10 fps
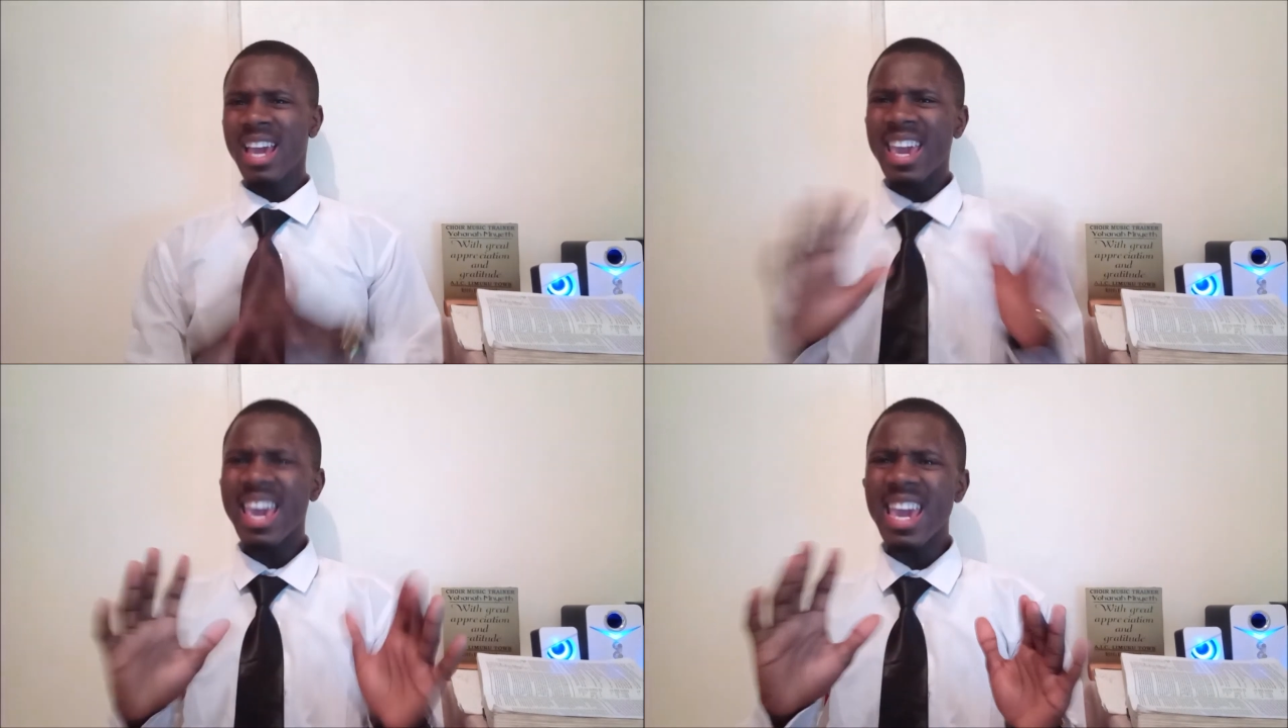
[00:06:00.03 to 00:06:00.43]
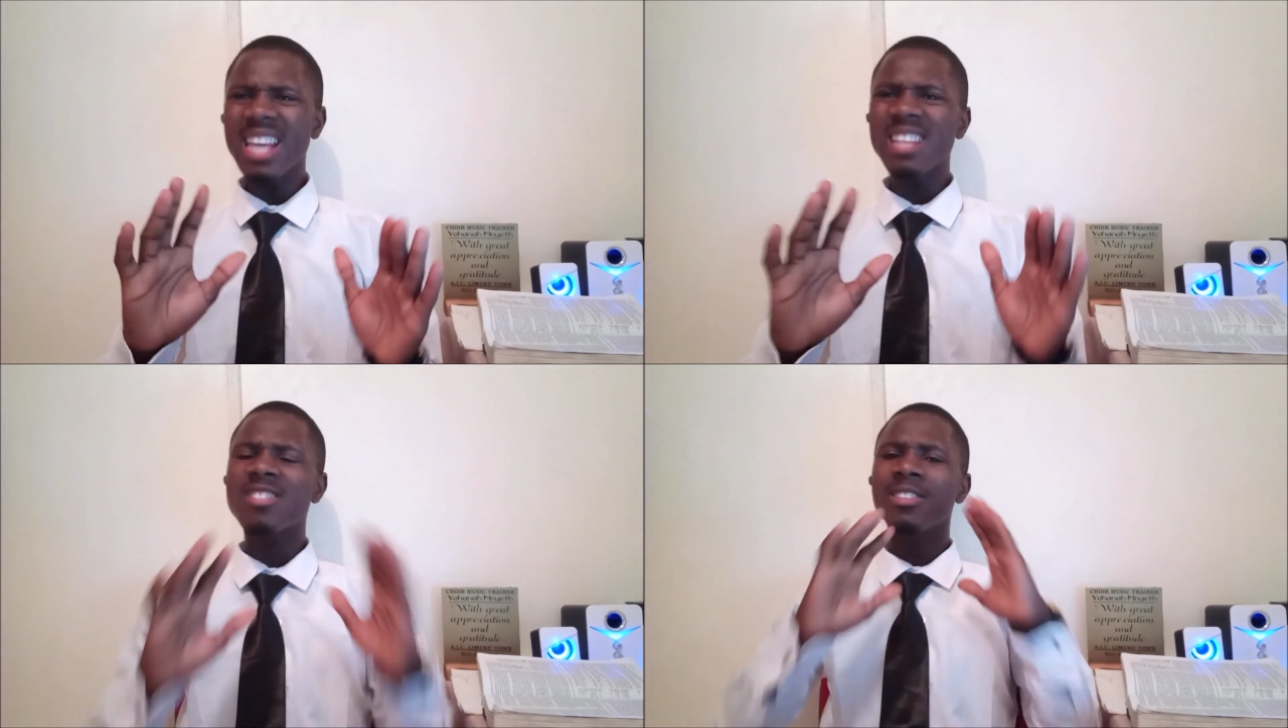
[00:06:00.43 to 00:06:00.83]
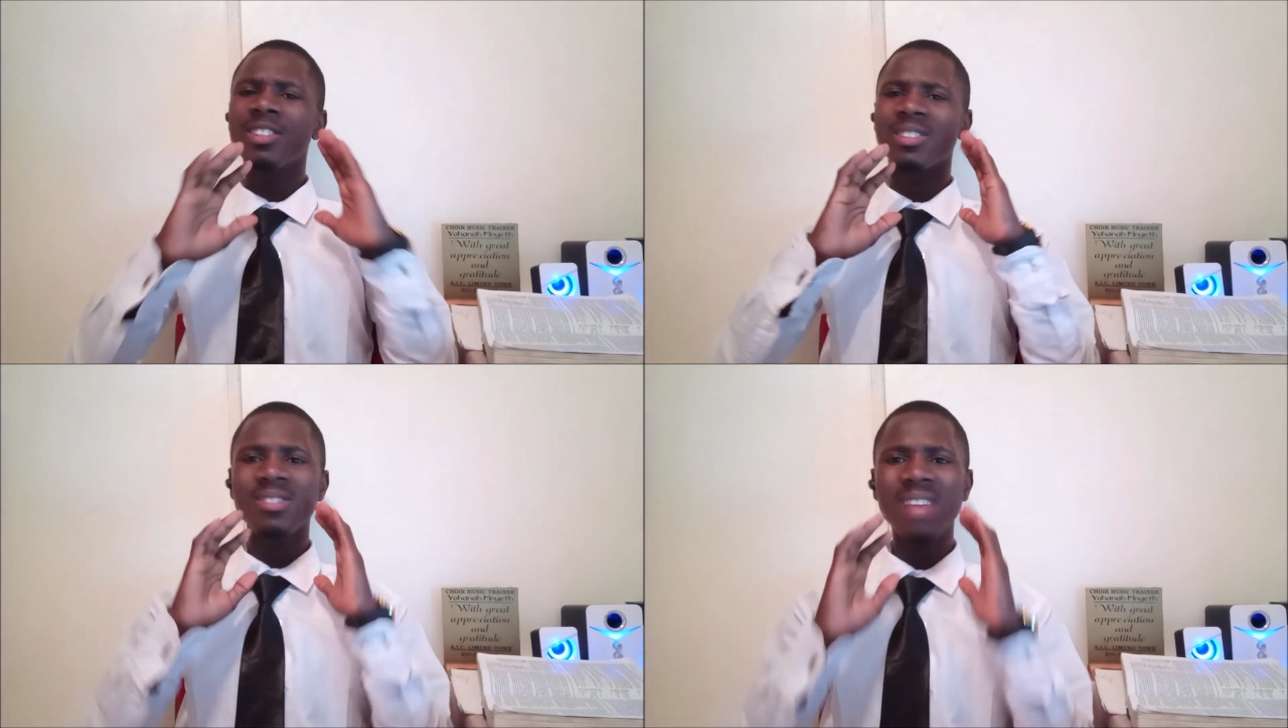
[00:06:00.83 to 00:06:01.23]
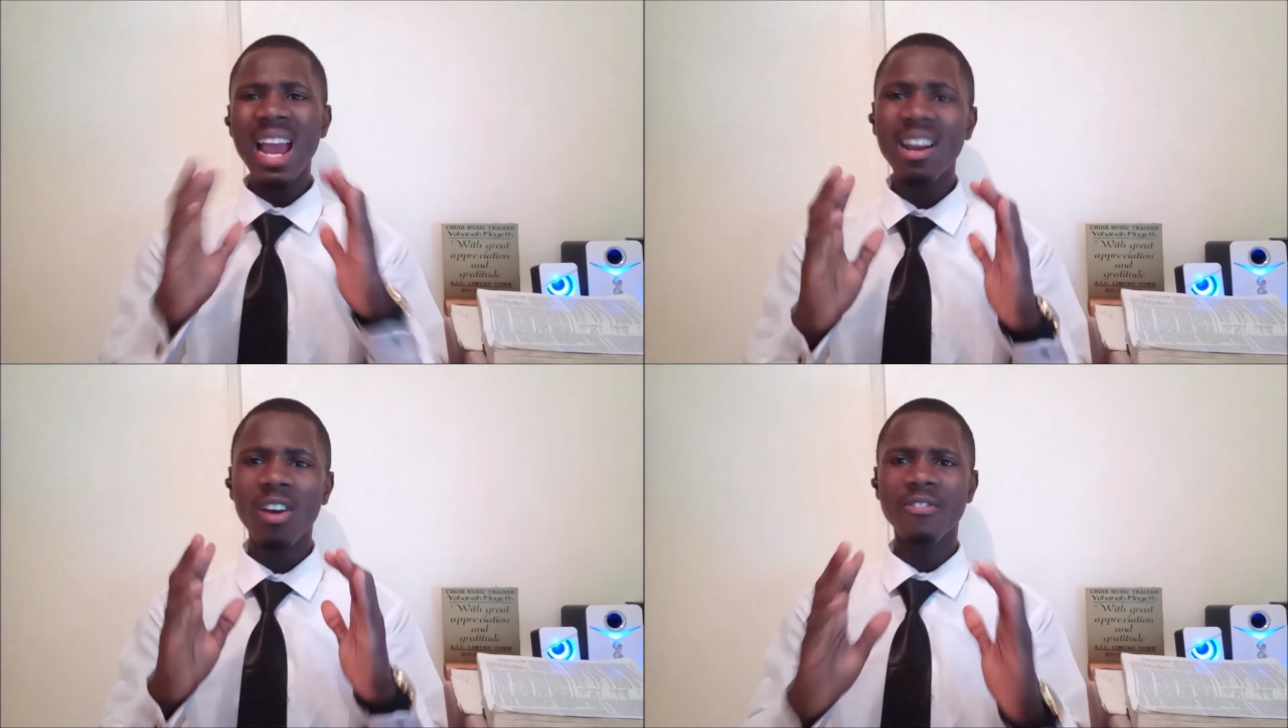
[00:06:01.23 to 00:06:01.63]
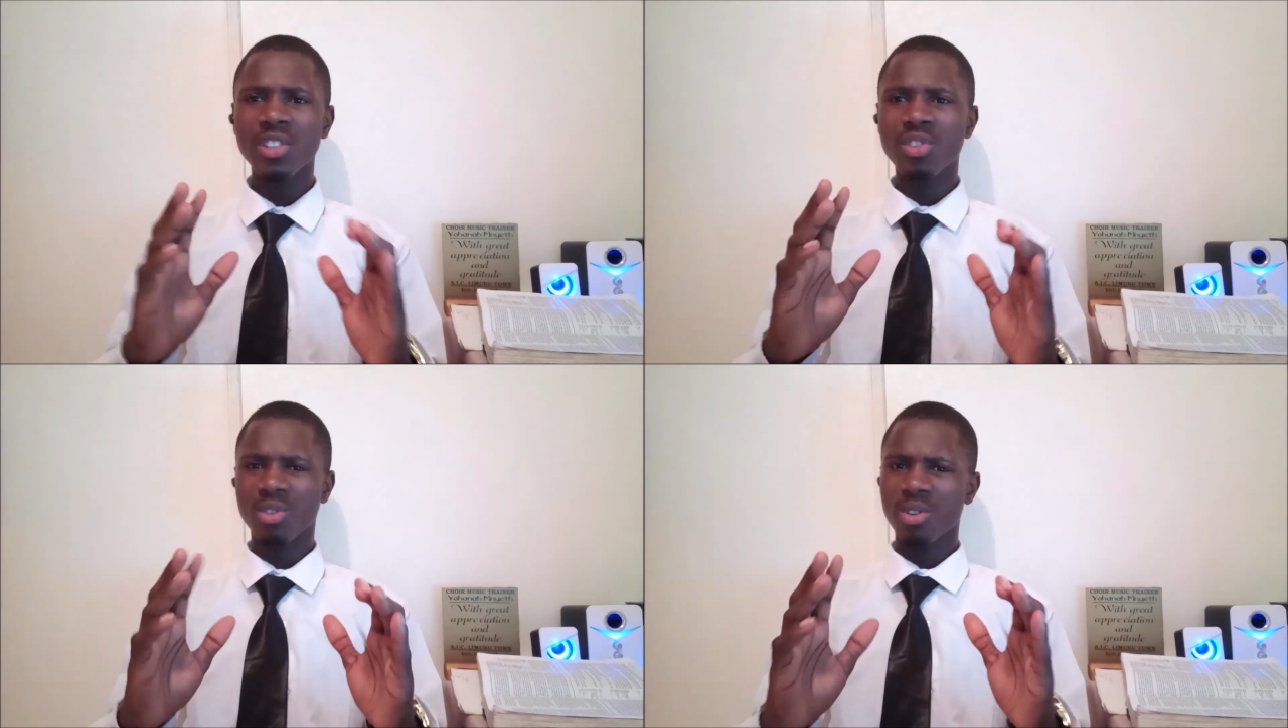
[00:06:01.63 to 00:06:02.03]
He is the designer of
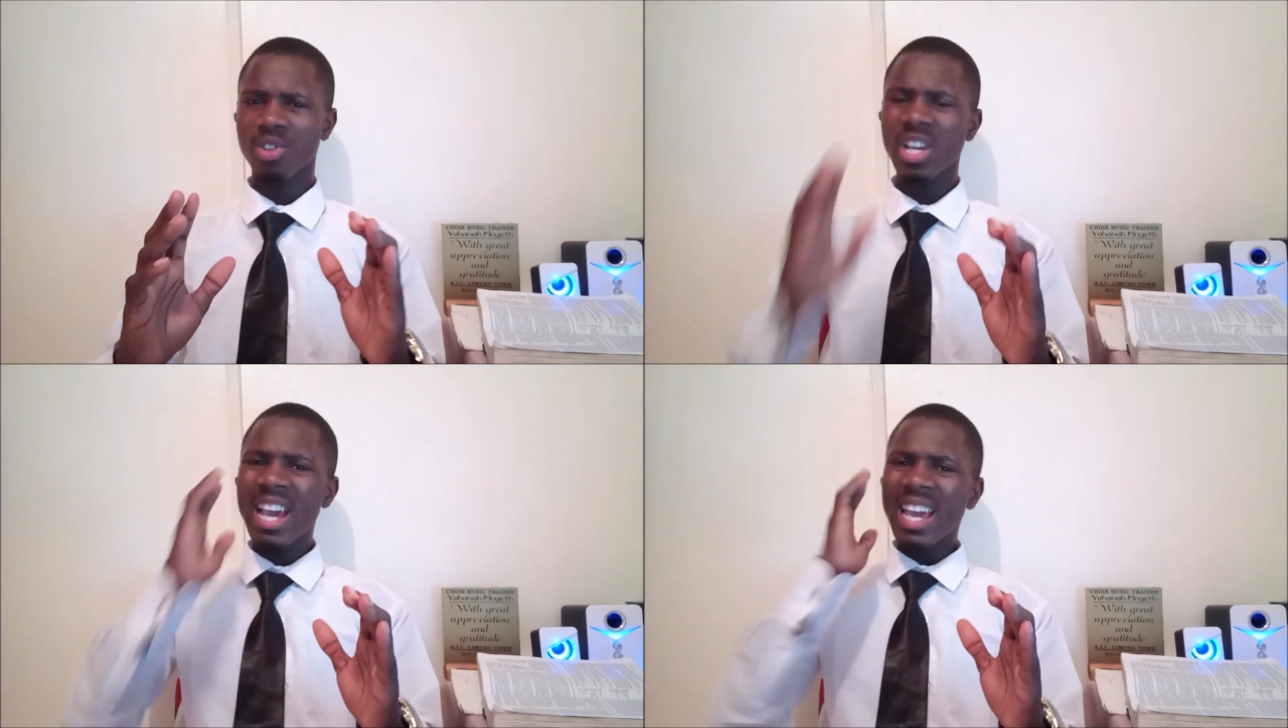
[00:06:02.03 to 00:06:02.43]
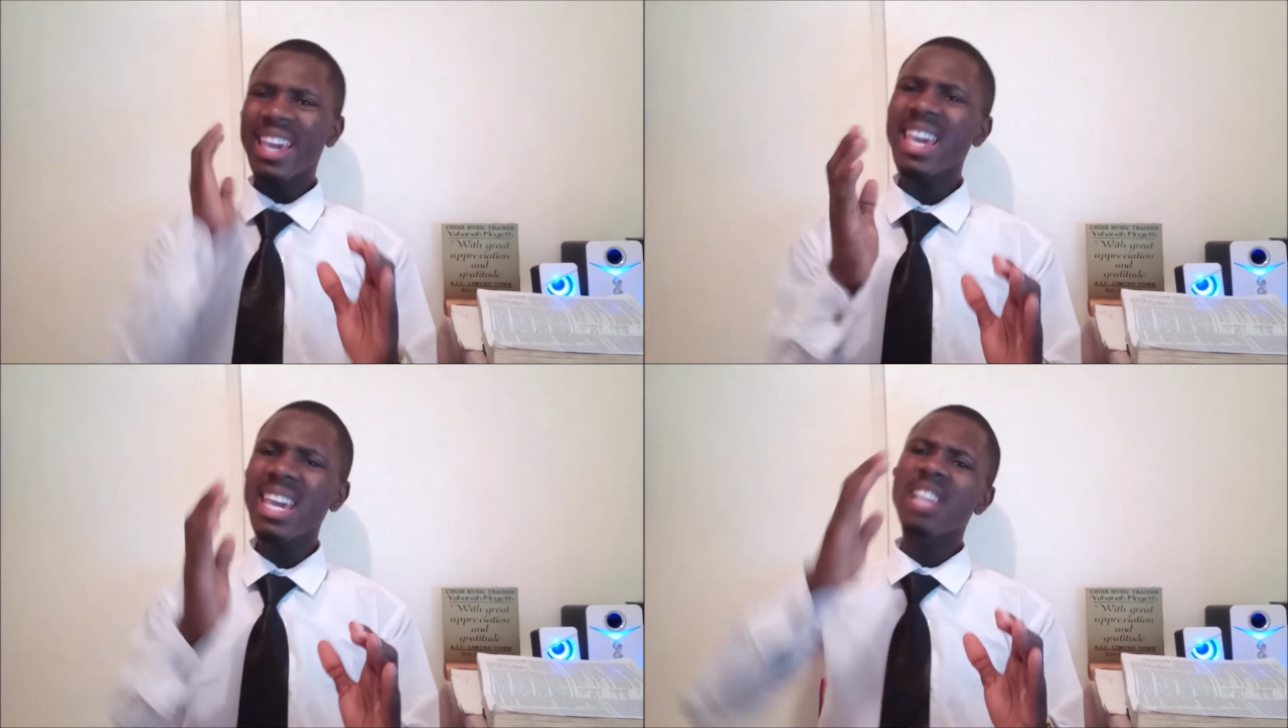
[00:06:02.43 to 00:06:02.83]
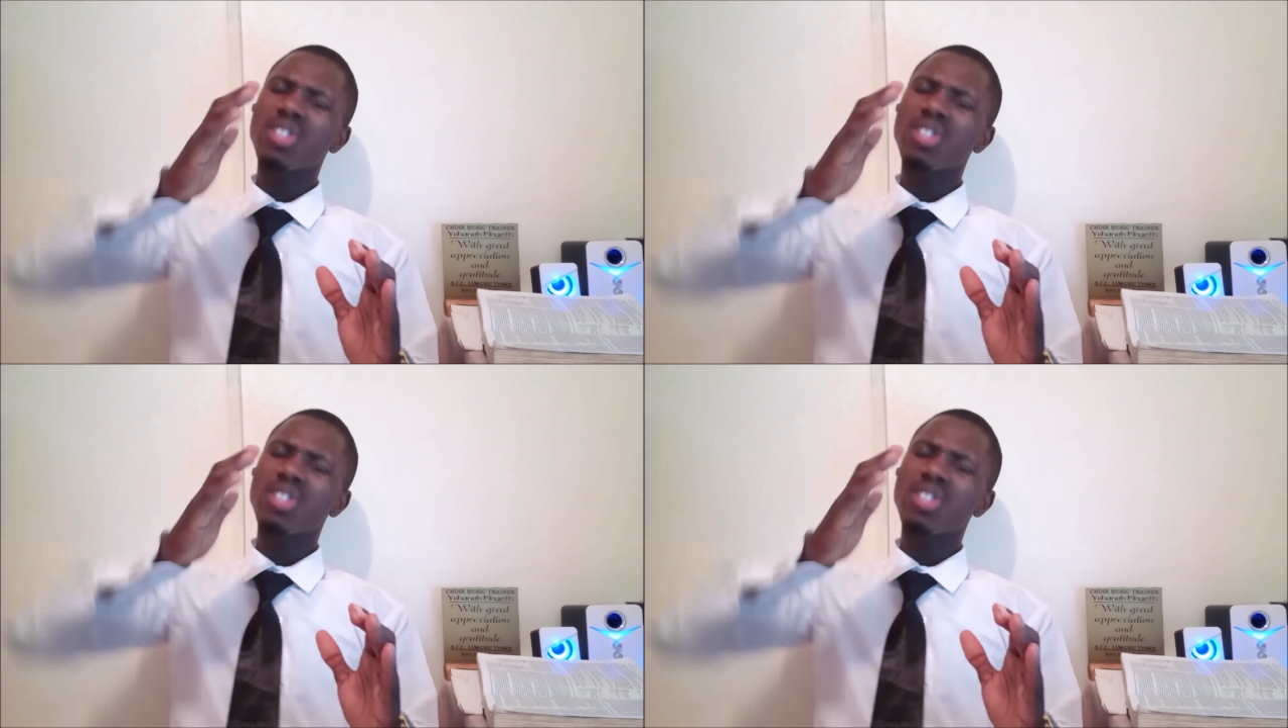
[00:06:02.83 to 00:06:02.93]
this church. He